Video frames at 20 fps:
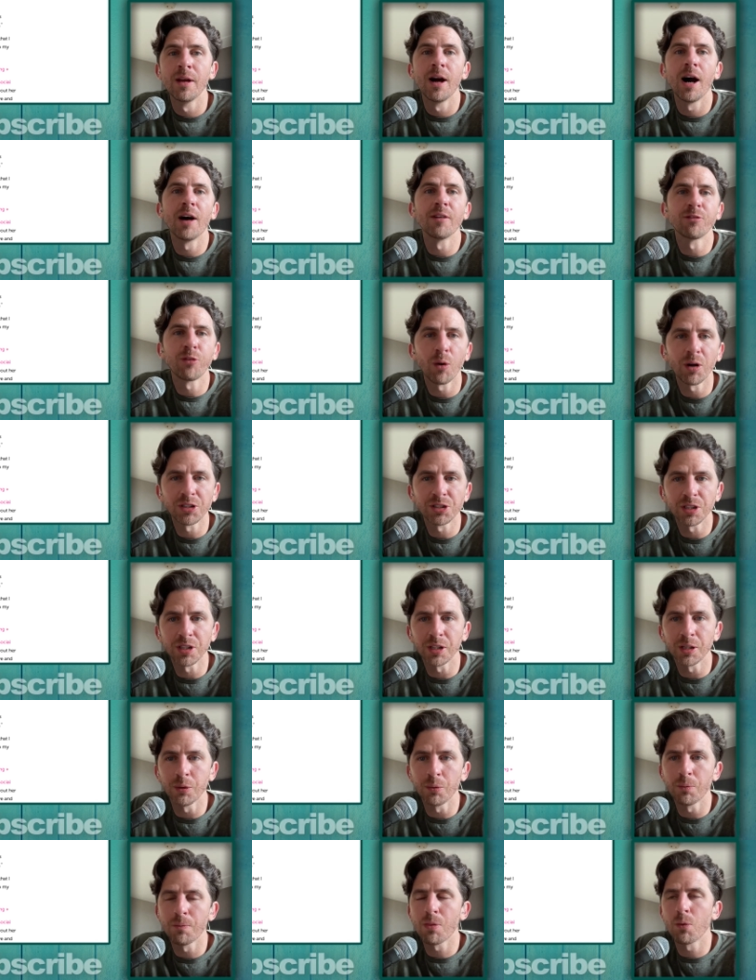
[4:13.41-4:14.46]

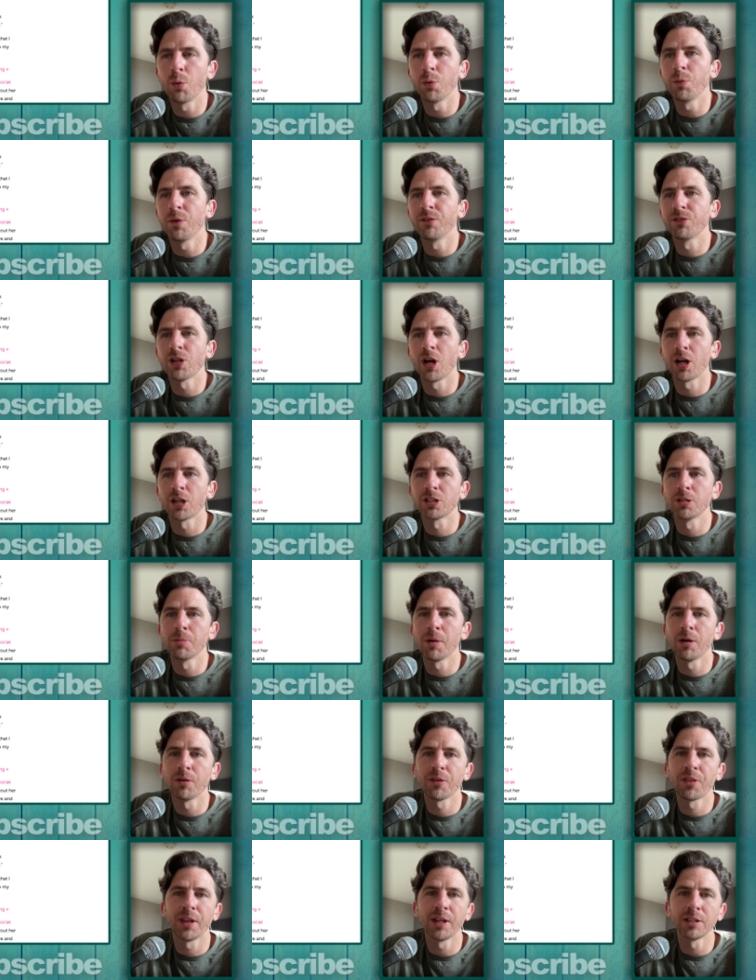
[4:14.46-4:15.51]
unfortunately, when we've talked
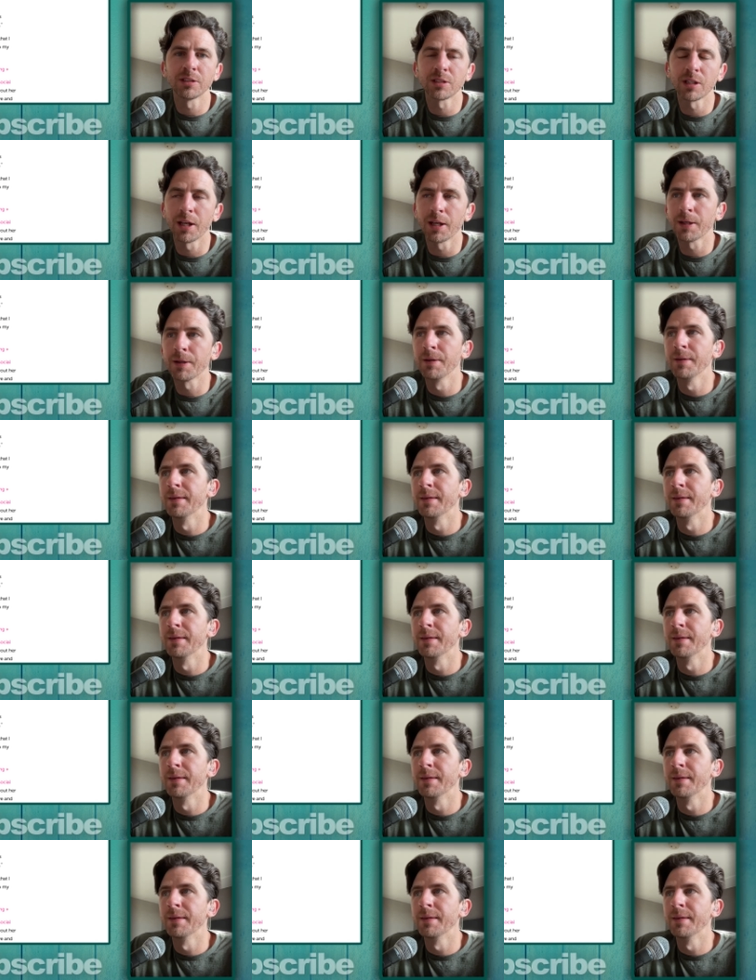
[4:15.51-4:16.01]
about things like,